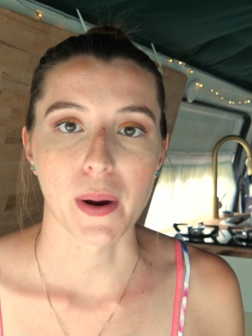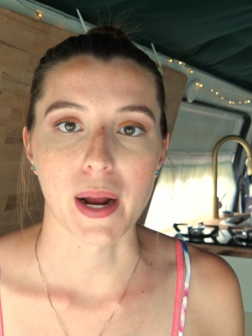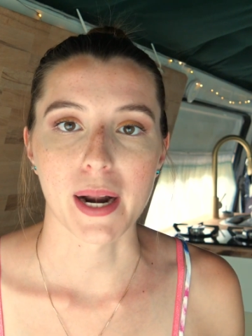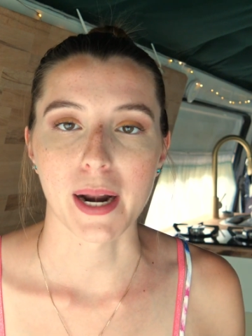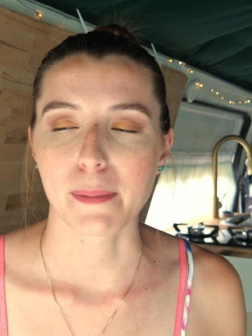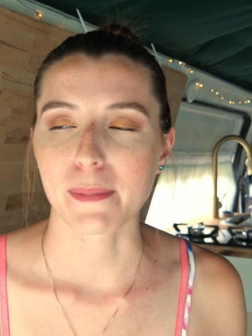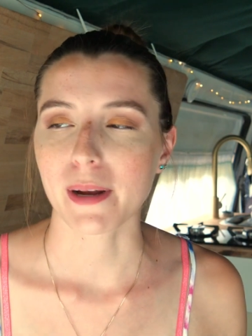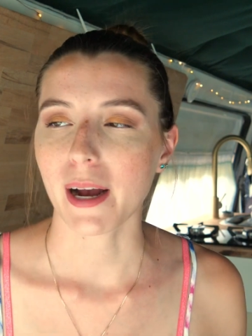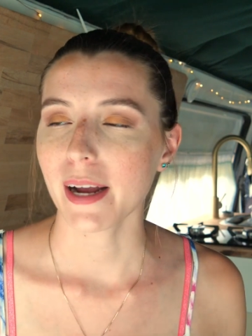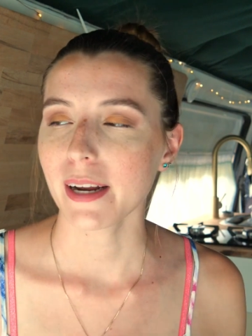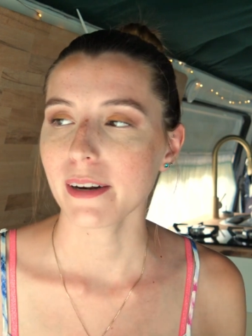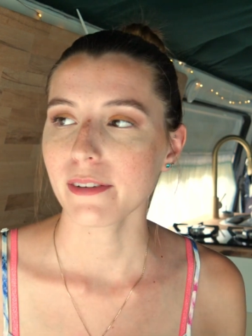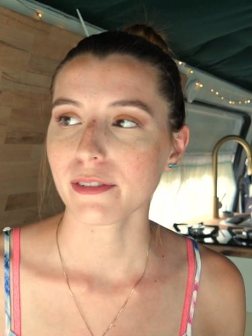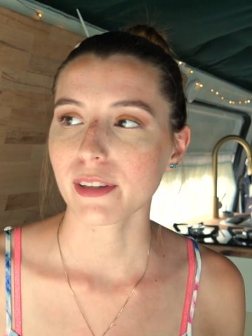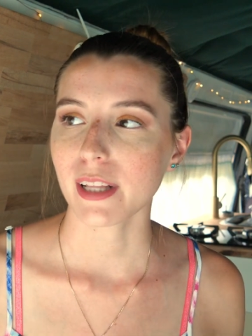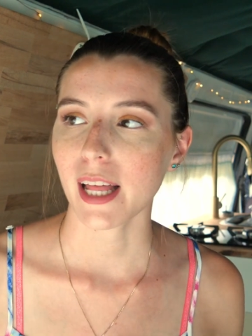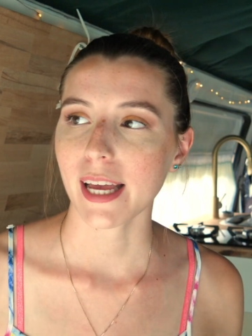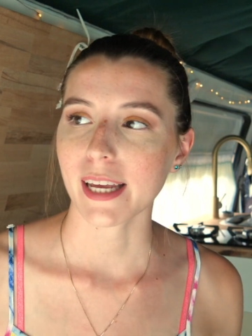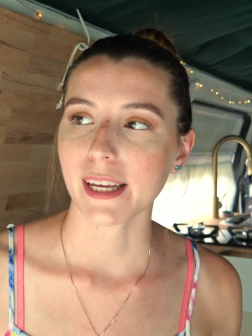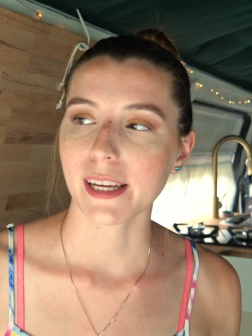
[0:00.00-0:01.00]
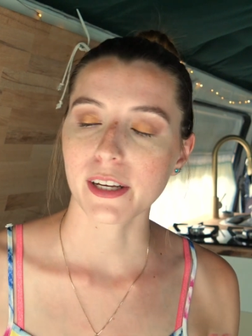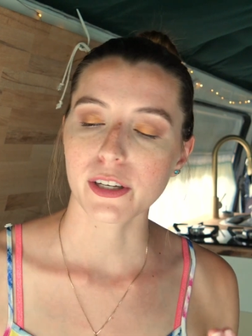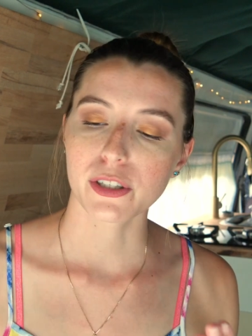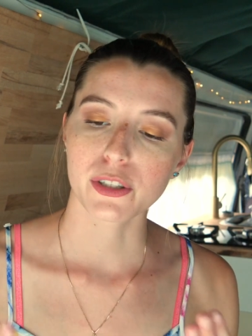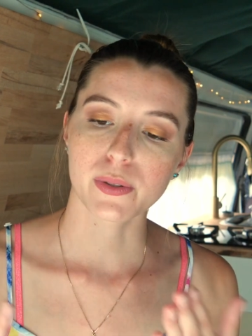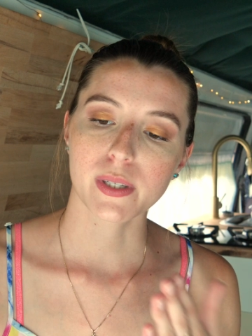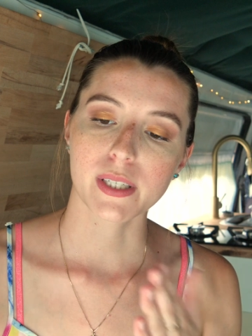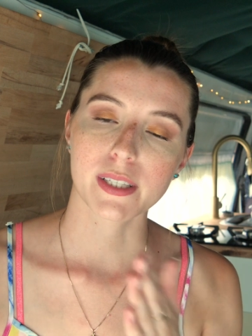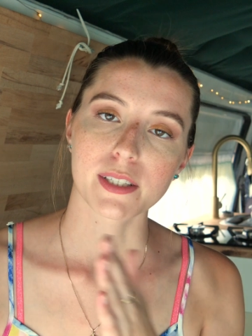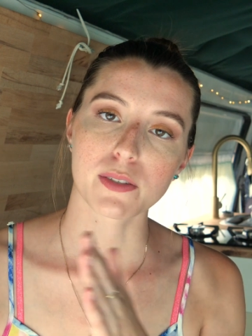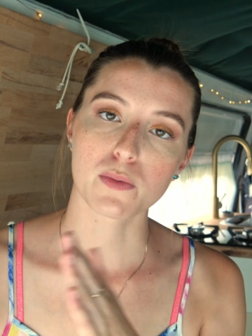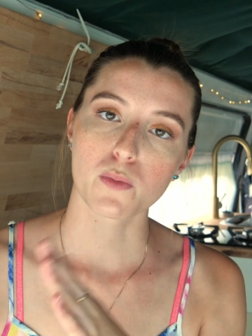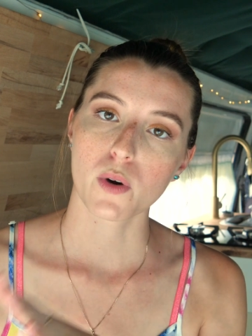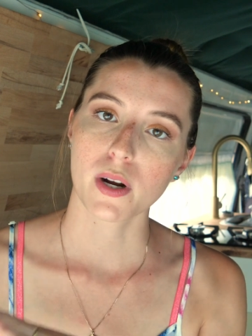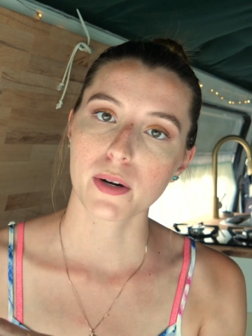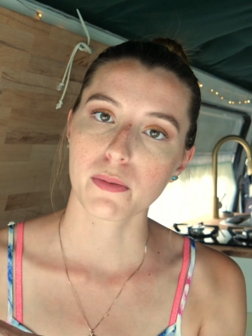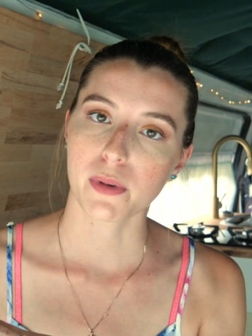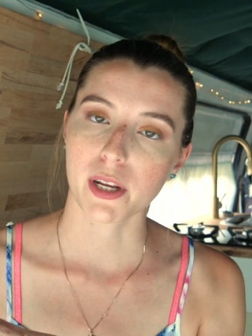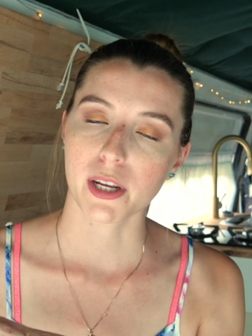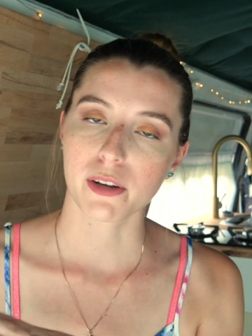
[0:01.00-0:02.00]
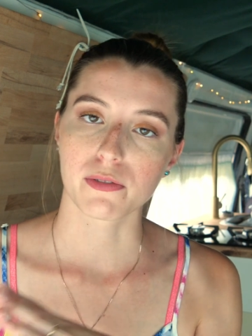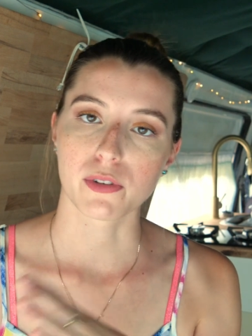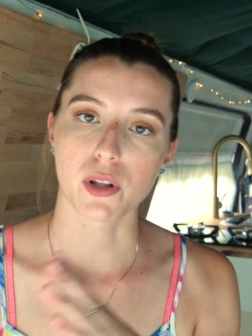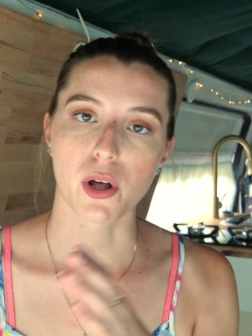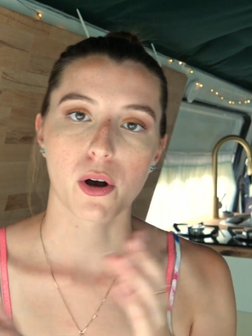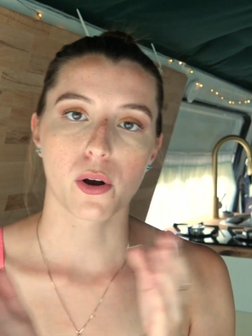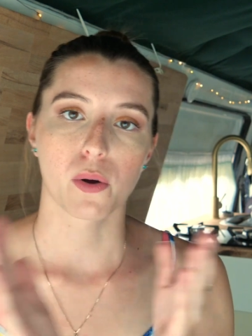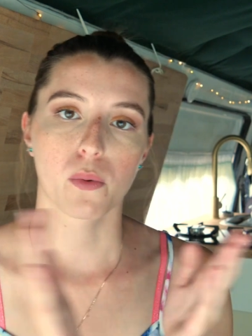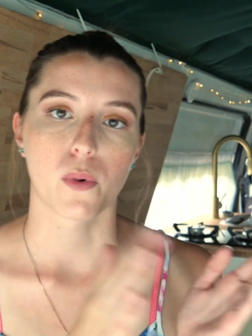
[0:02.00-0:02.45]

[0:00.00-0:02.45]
and I'm kind of liking doing this 1 week vlog,